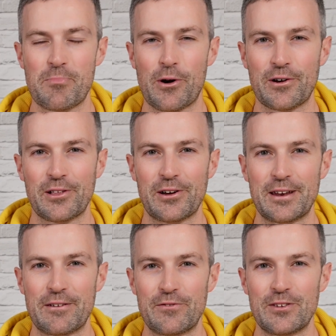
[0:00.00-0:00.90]
pork
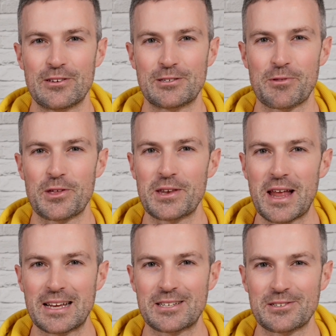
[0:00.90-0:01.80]
loin infused with the
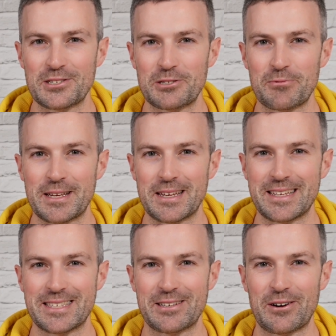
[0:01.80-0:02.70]
natural
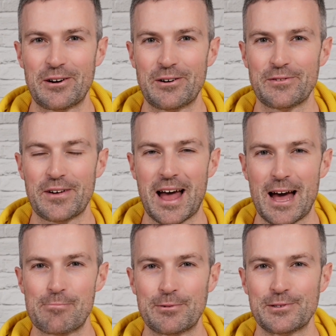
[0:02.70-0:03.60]
sweetness of
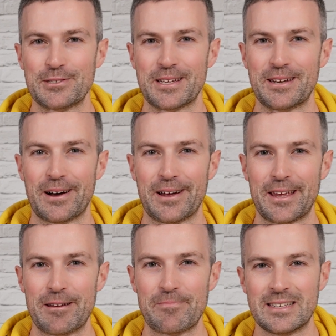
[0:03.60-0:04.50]
apples and
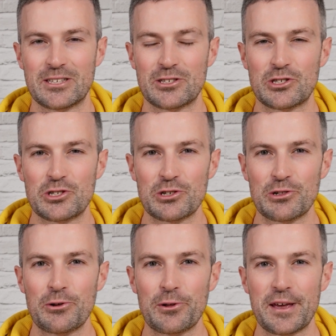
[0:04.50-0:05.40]
honey is
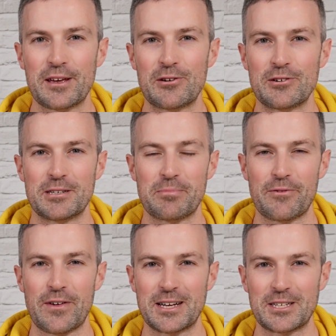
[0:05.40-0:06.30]
slowly cooked to
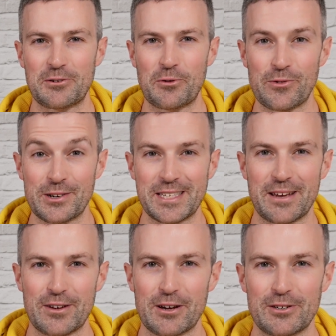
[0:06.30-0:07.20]
perfection over
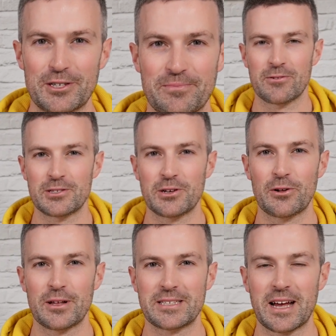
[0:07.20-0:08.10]
7 hours. The
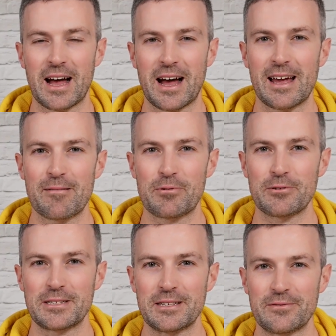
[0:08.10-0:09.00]
result is a
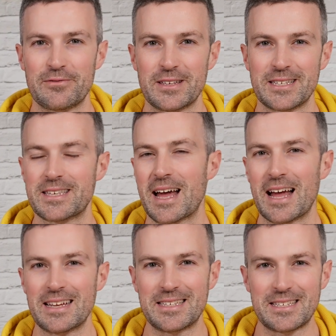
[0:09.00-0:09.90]
high-protein feast,
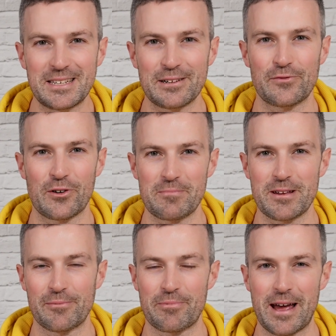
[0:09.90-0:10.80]
ideal for
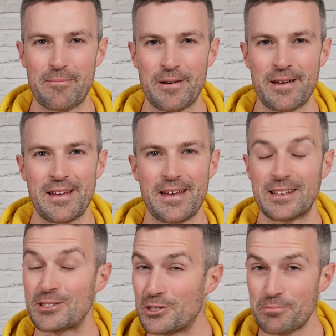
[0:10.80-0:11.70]
meal prep,
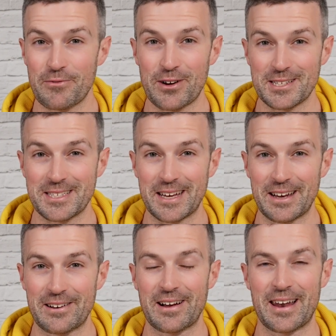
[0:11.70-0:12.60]
super
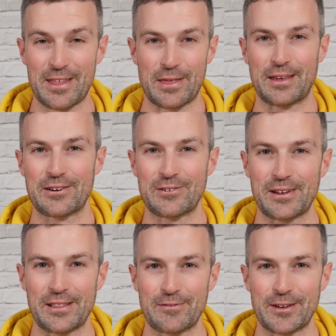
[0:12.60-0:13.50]
versatile, and I think you're going
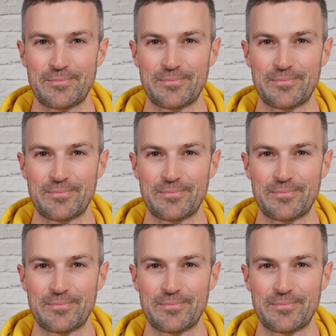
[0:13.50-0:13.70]
to love it.